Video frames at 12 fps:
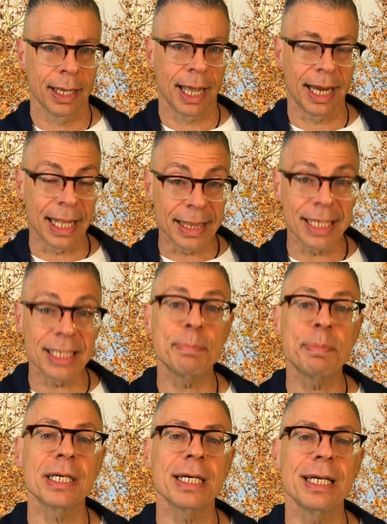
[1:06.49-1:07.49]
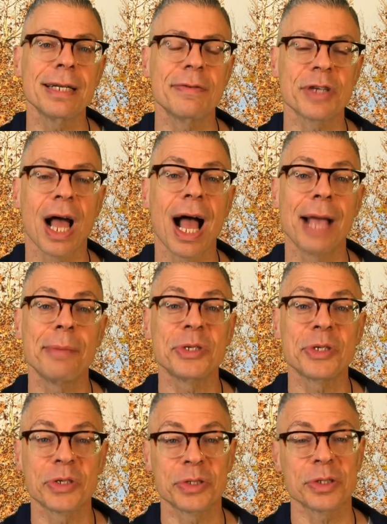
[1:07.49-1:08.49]
And at this period of time,
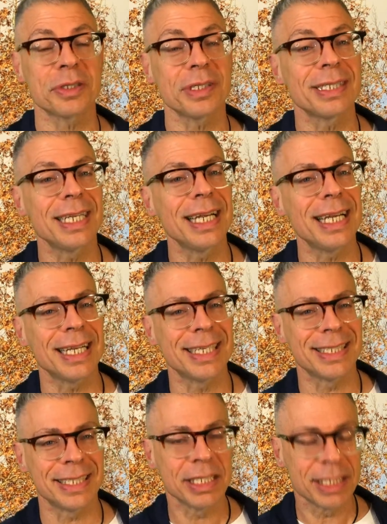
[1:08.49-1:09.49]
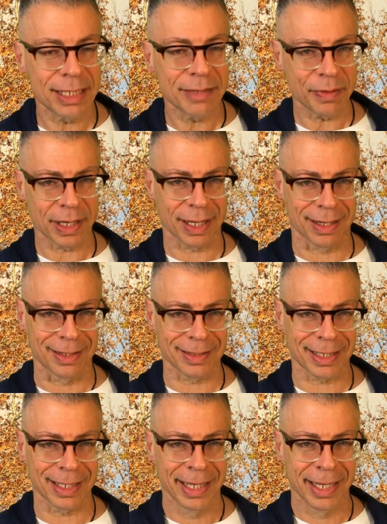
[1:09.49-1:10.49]
certainty is
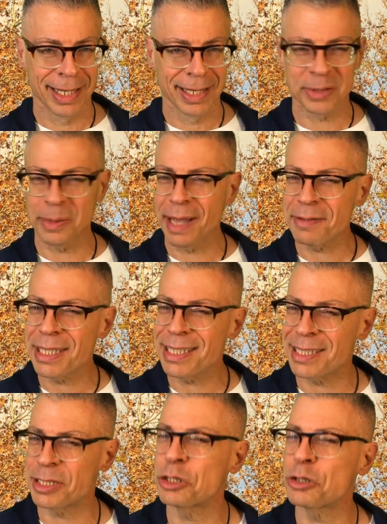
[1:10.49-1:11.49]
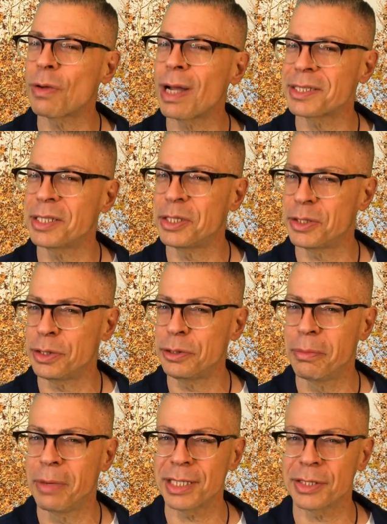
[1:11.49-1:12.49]
difficult. So we have to distrust
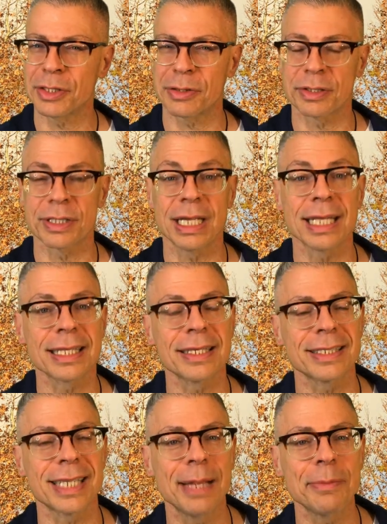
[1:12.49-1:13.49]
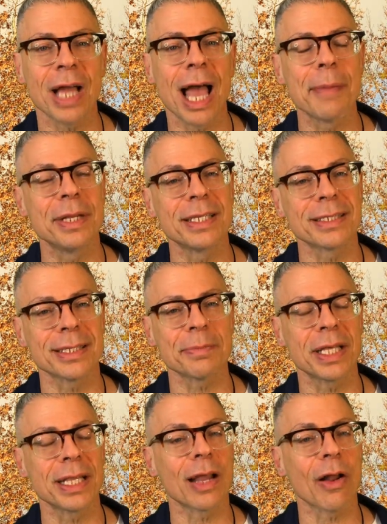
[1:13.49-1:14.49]
too much certainty. At the same time, it's
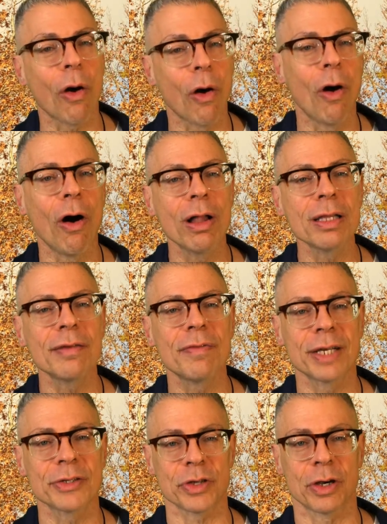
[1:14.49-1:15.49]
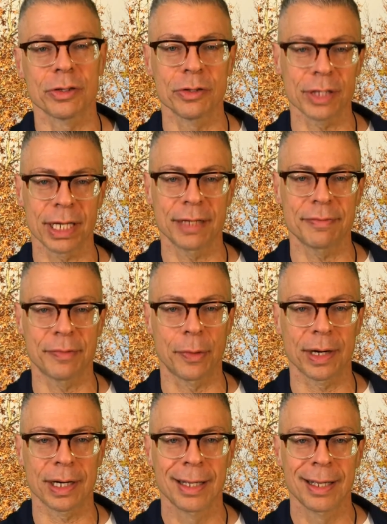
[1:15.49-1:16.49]
something that all of us are looking for.